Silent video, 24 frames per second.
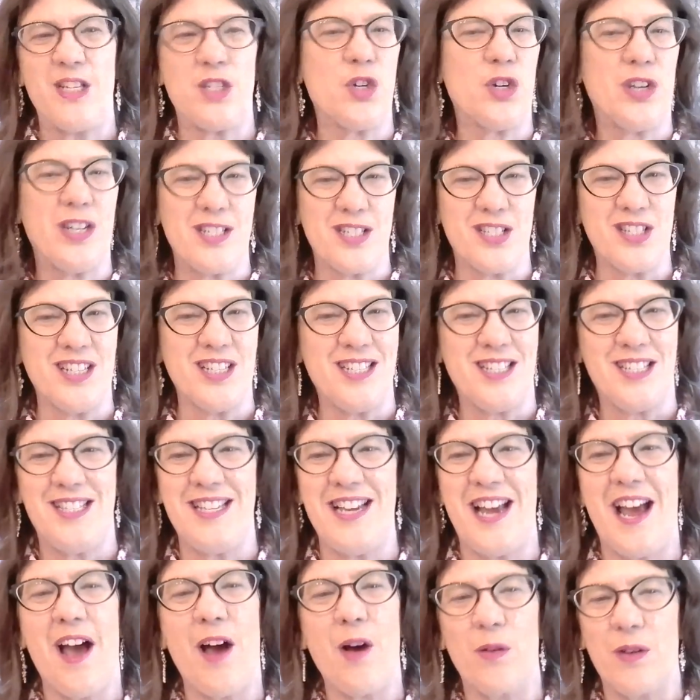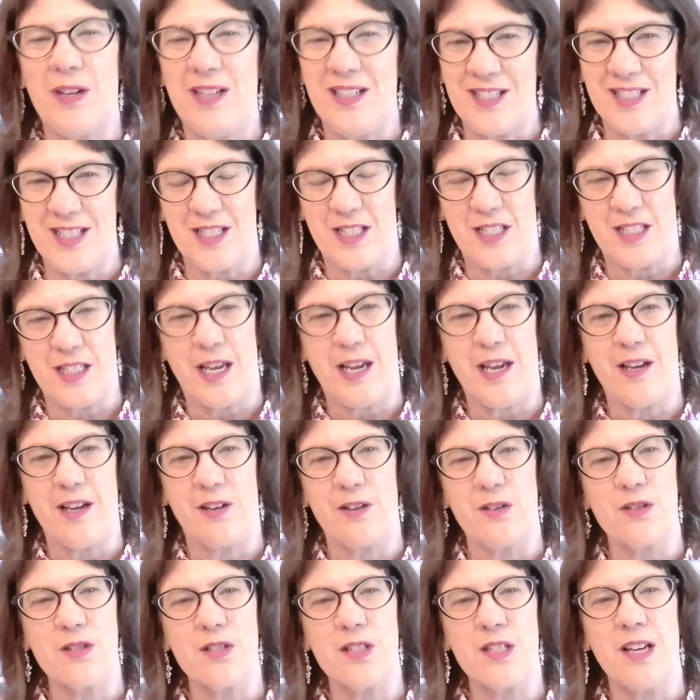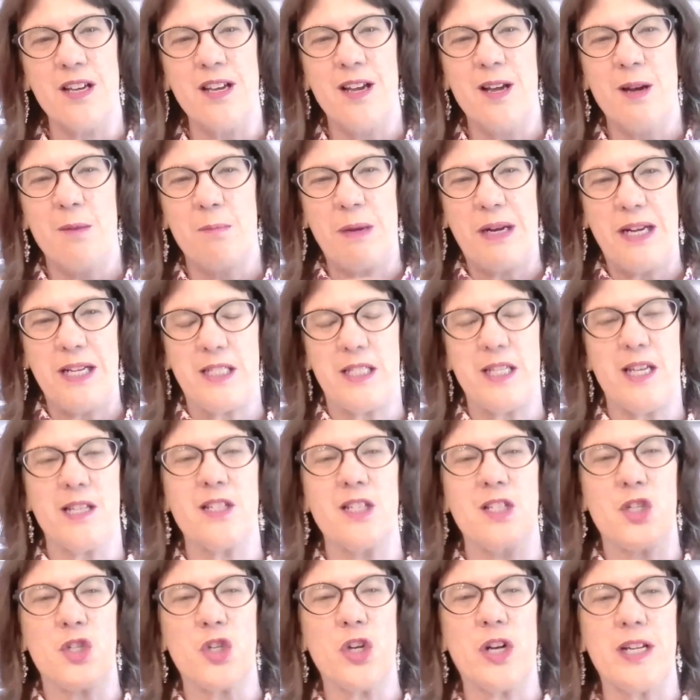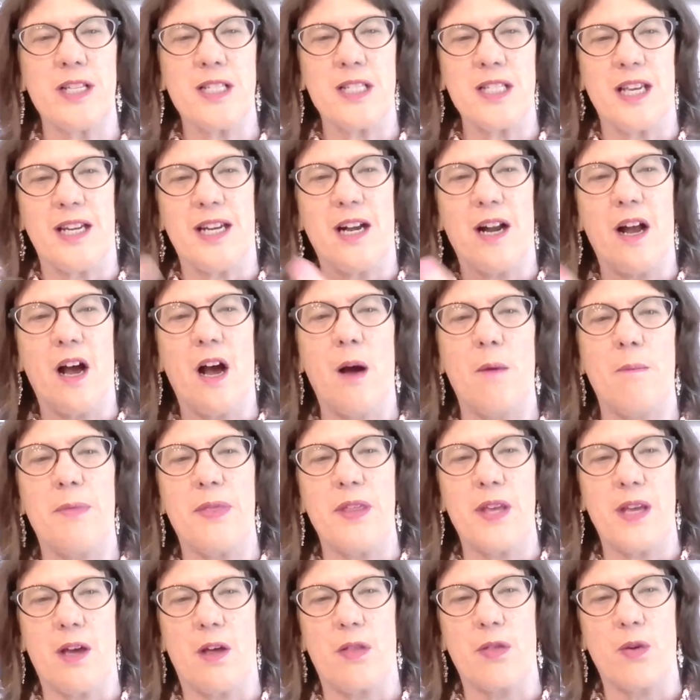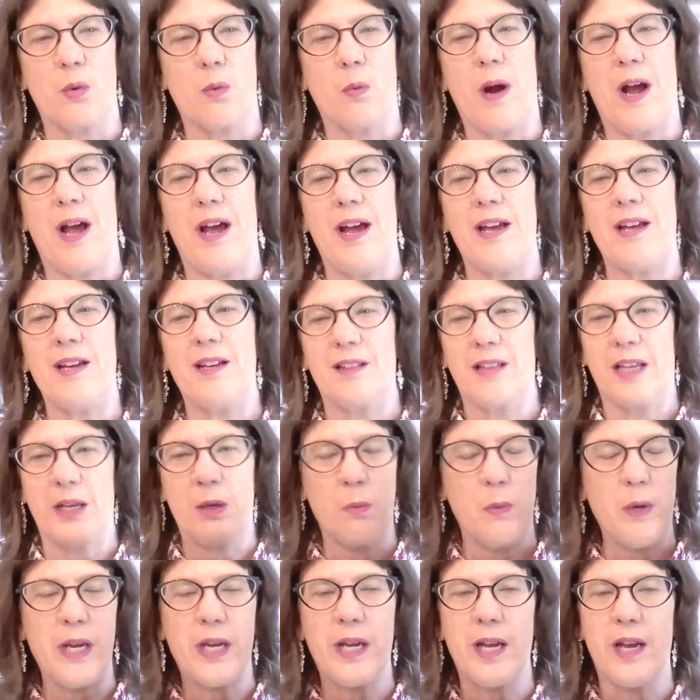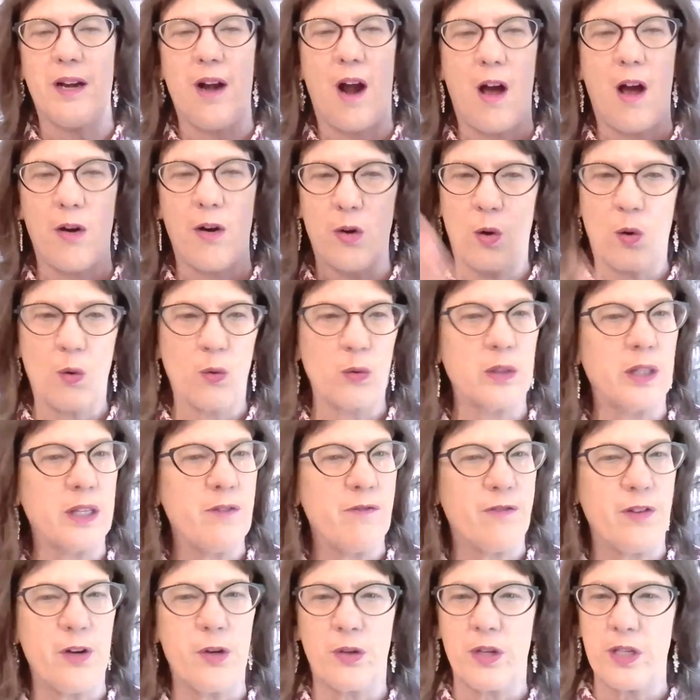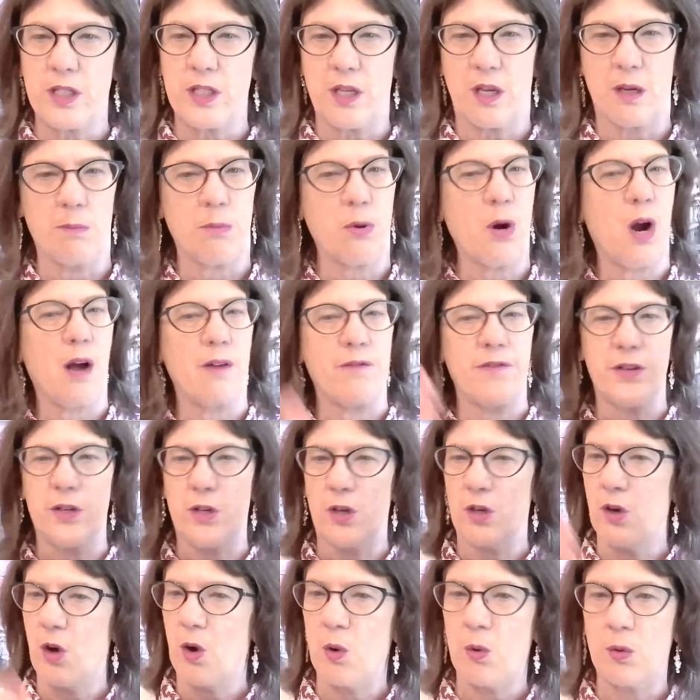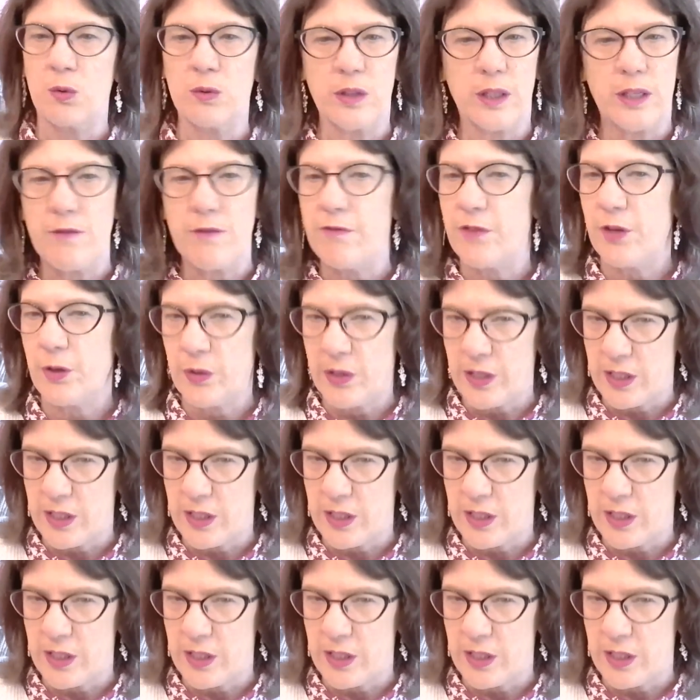and it translates down into sales, but it doesn't translate up the other way. Like, we cannot only focus on profit or only